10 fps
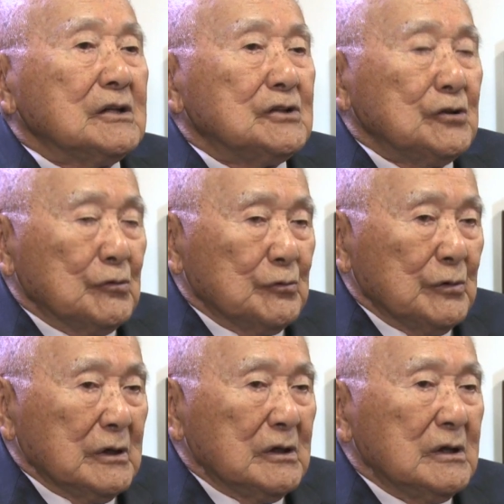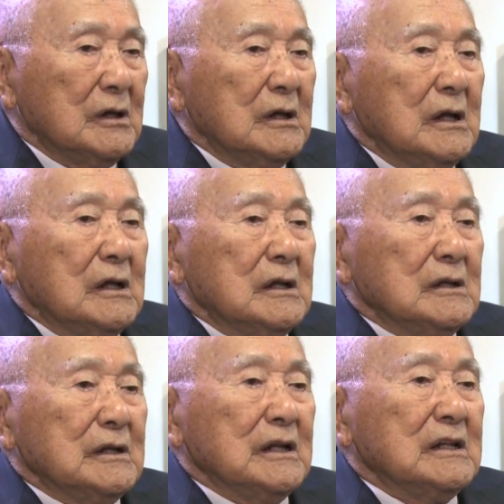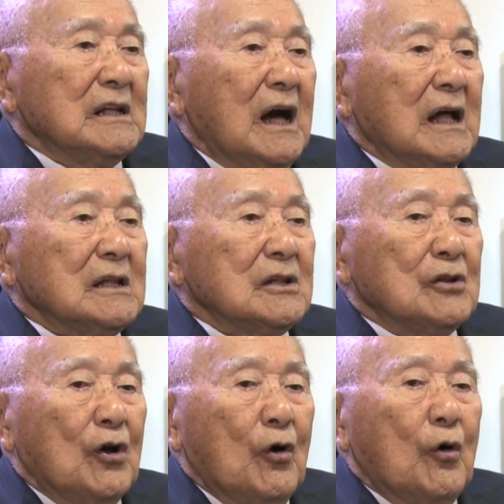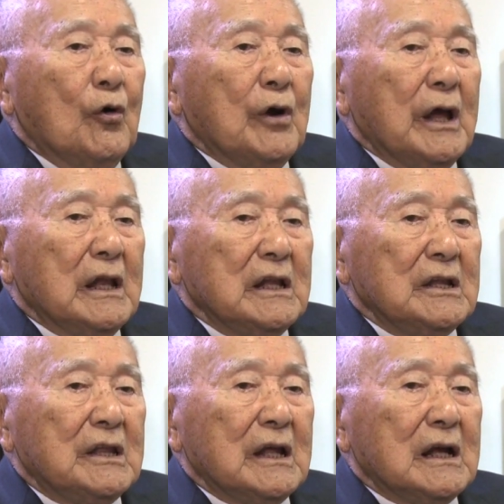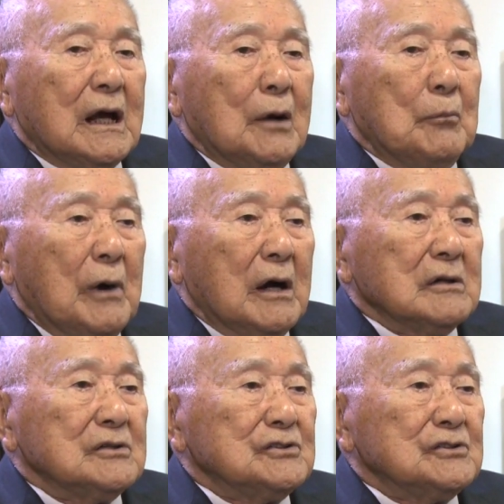children did not know anything about